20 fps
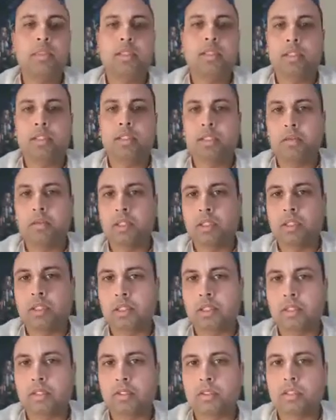The
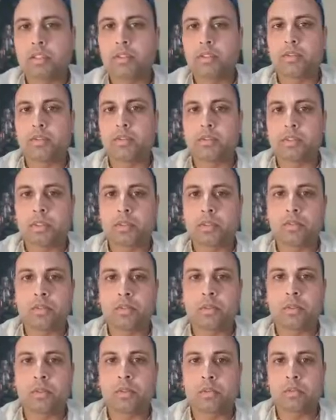demigods, their
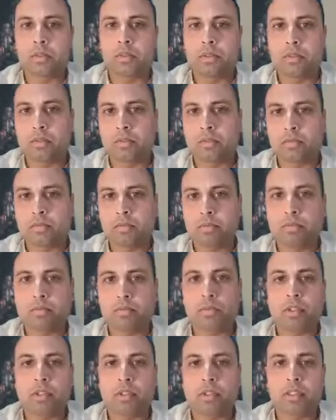forms,
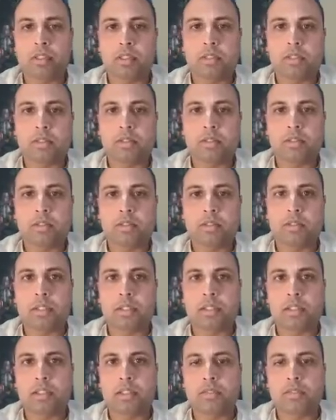qualities,
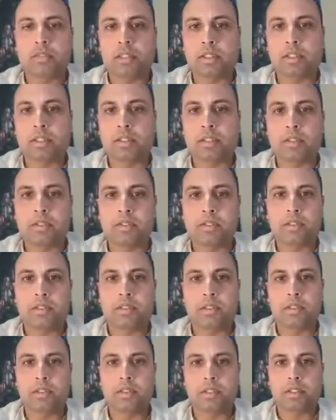activities,
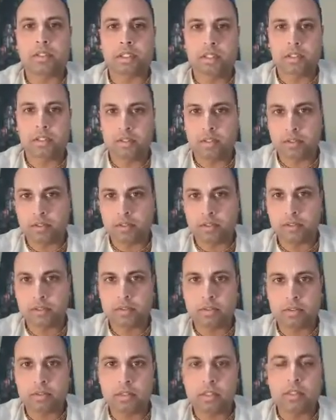all these things
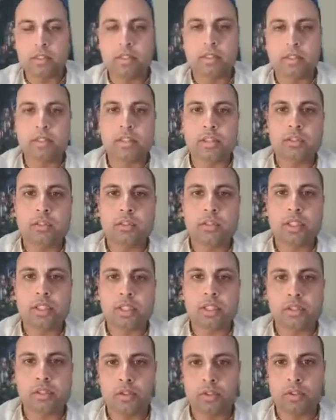
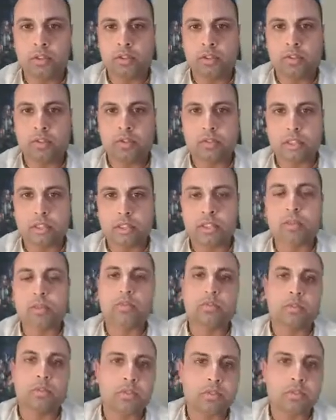change, except
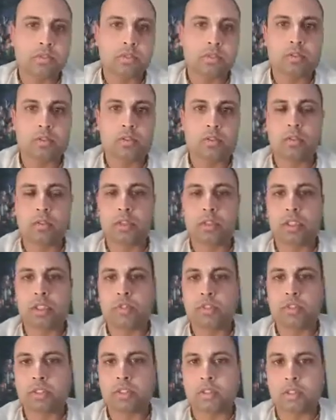for Lord
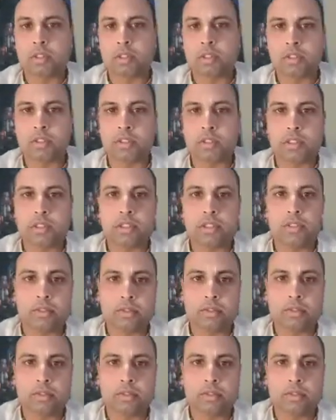Shiva is eternally